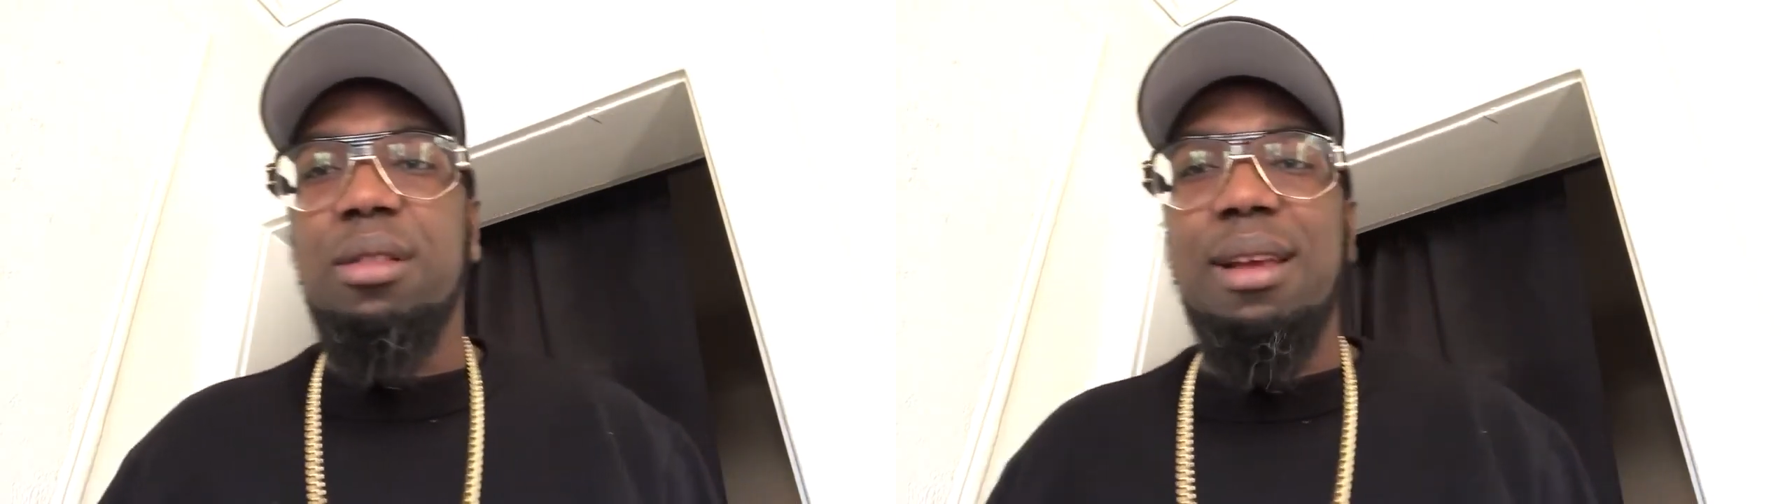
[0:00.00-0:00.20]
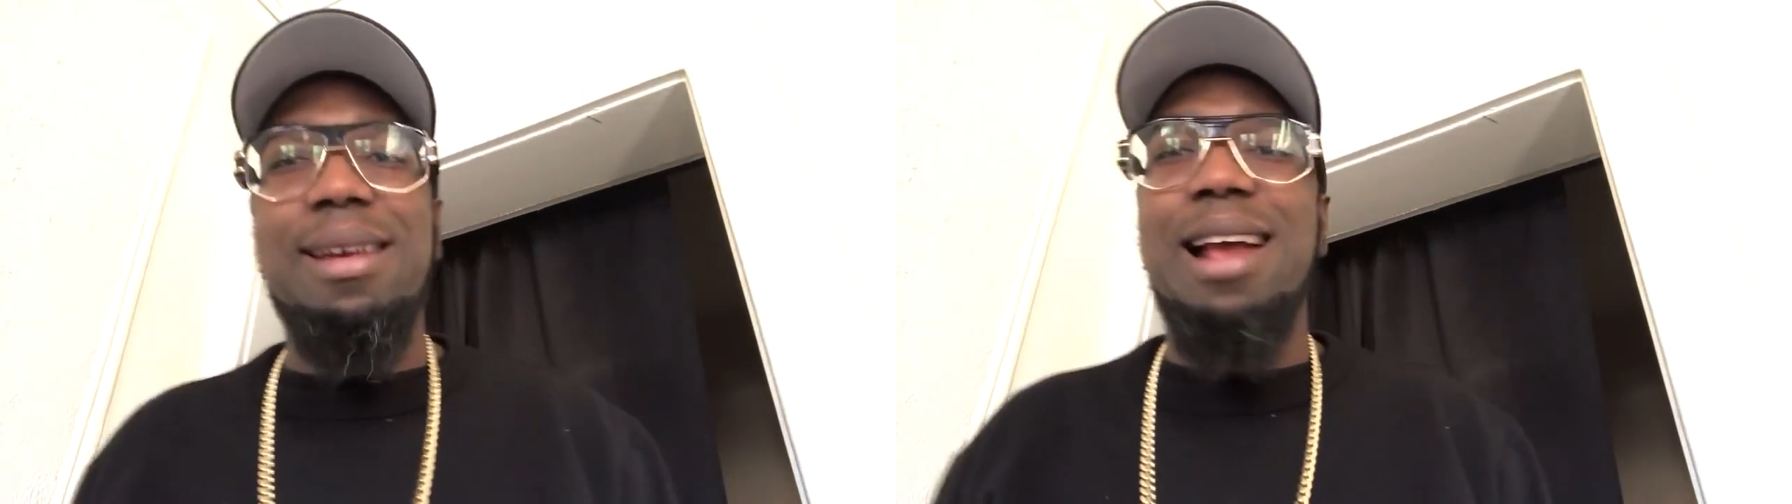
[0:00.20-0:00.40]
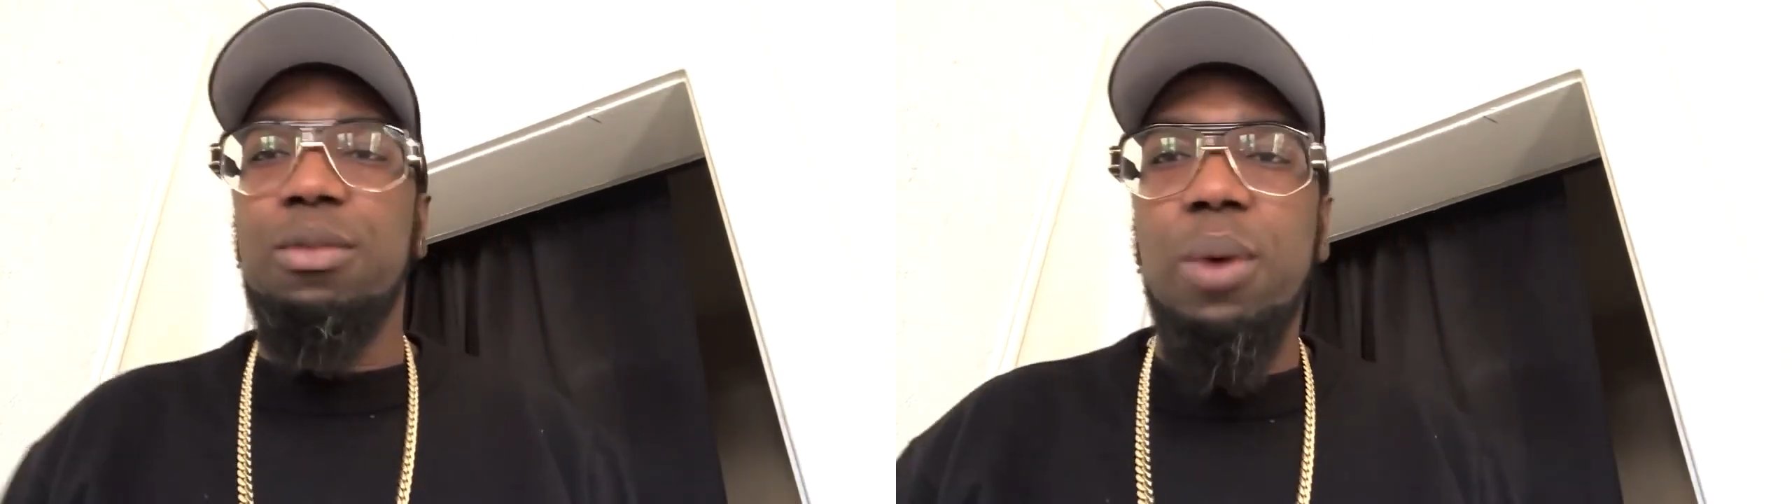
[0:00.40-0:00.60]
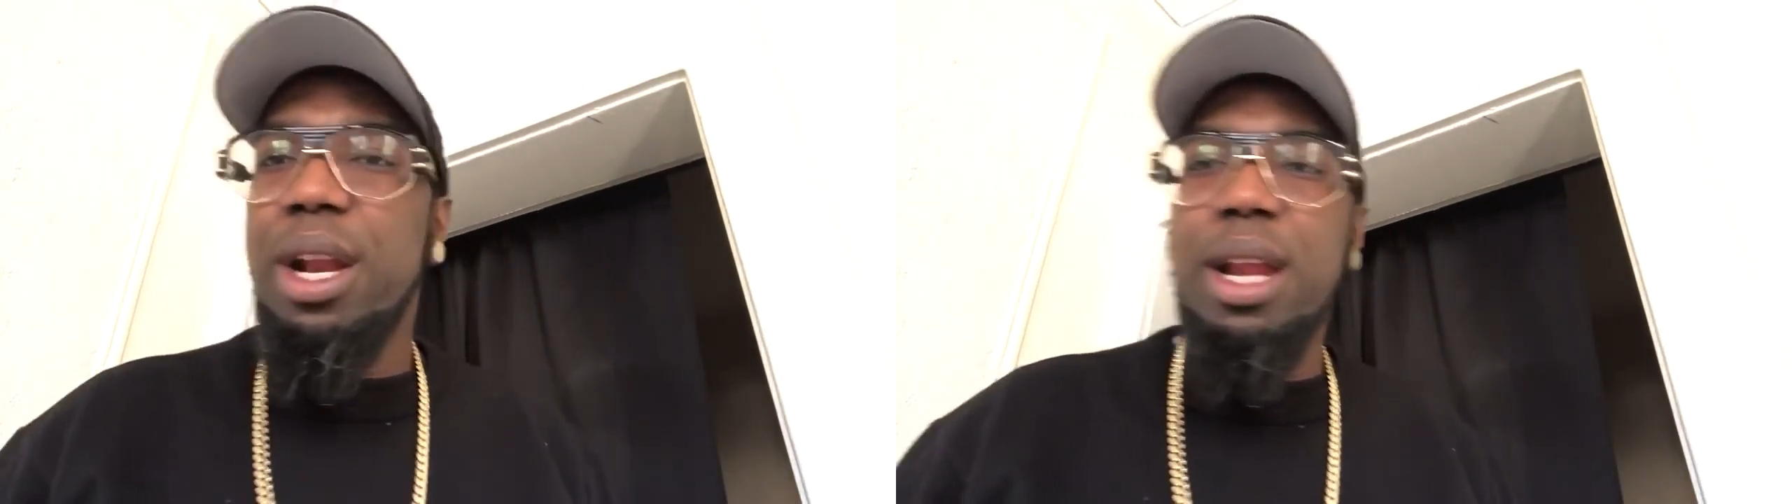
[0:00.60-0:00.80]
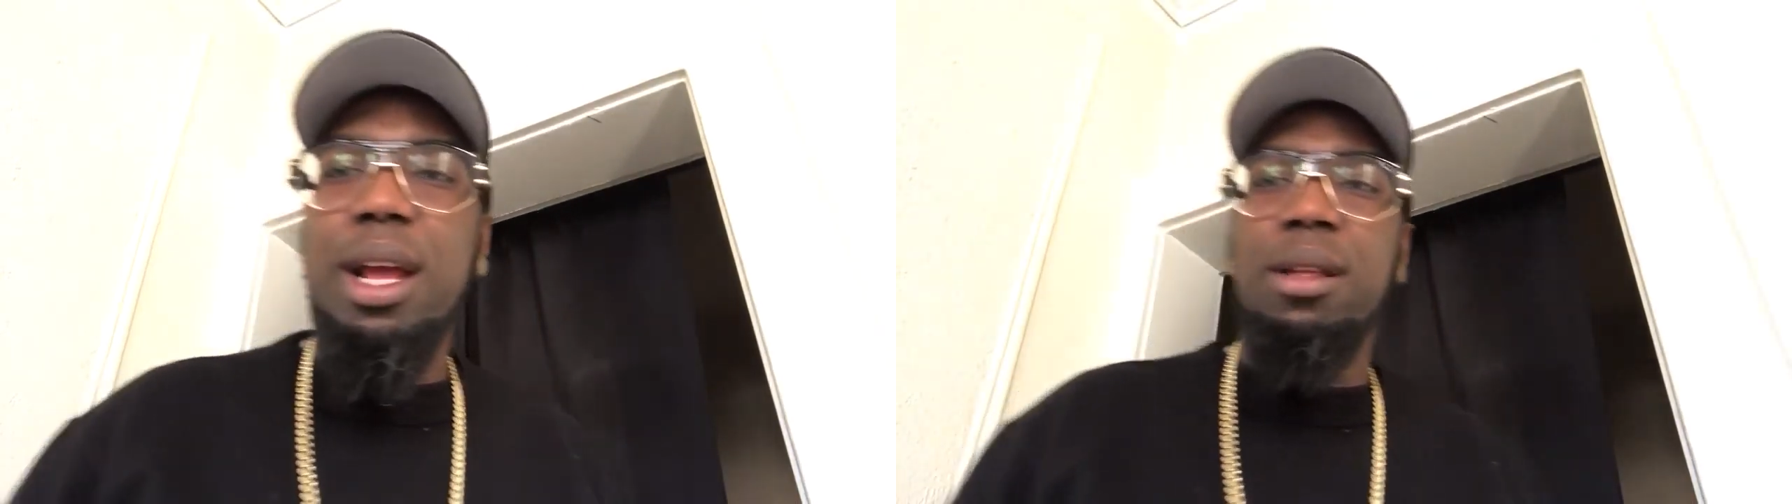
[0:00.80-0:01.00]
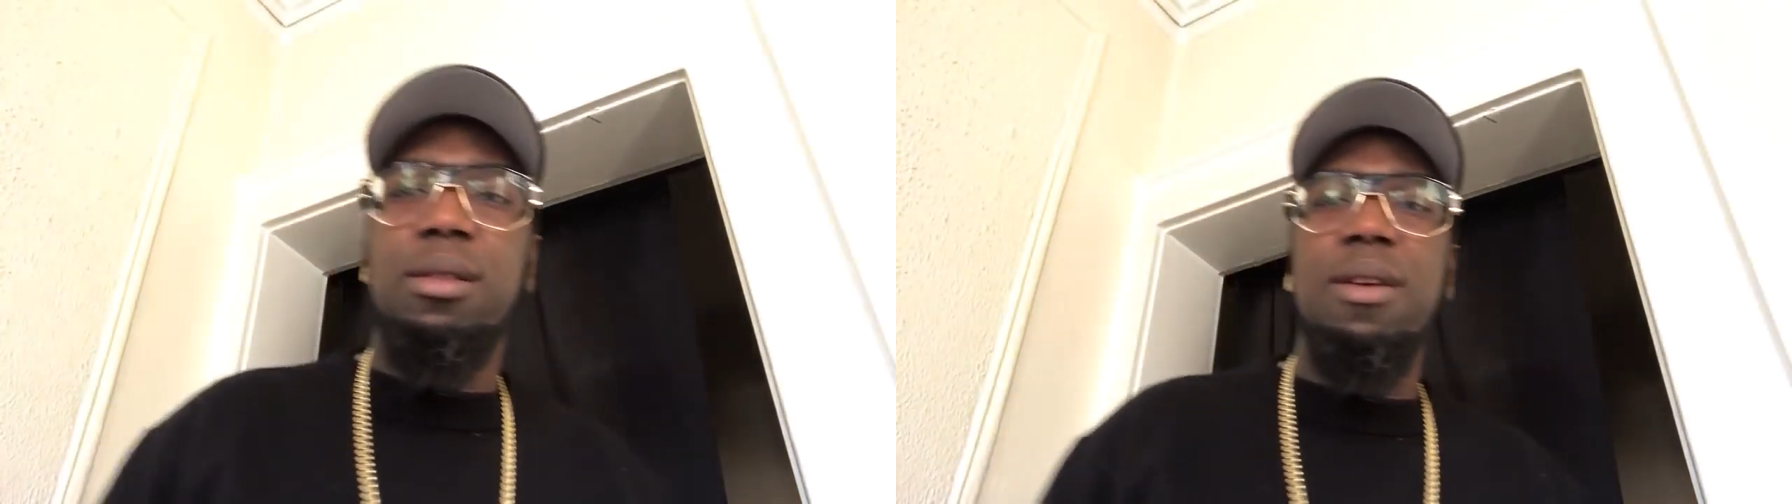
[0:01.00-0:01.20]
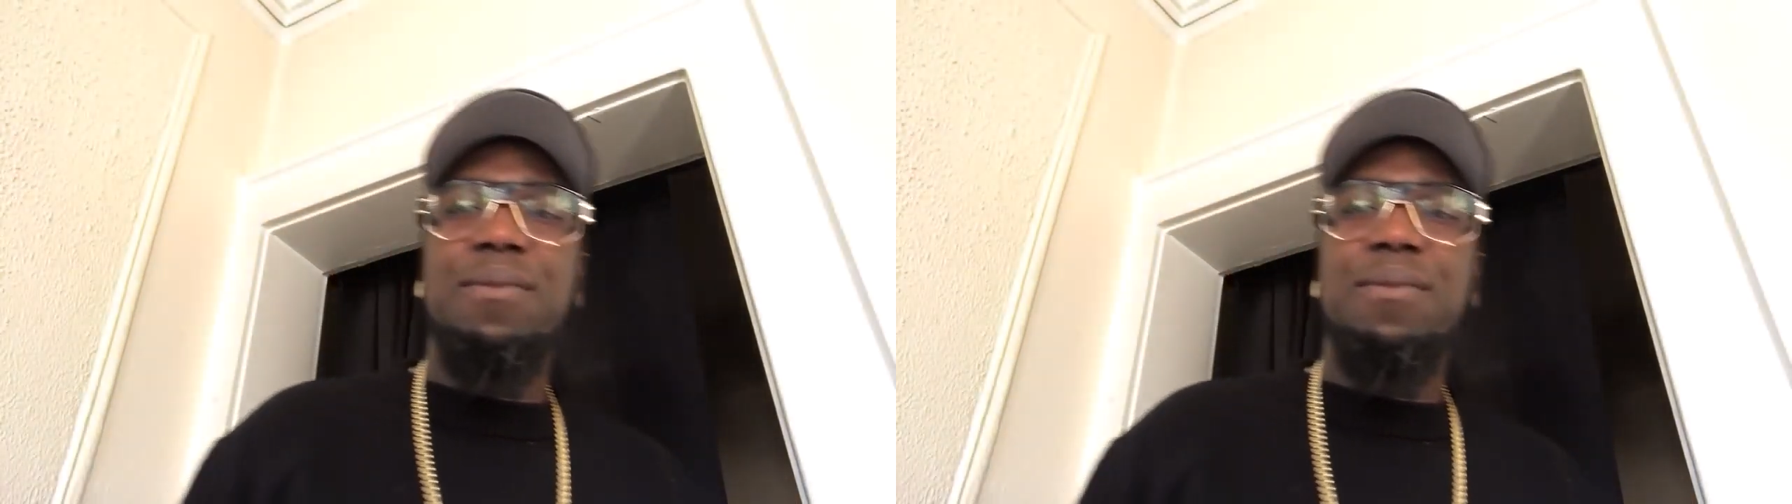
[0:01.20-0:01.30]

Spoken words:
and saying that's what it is.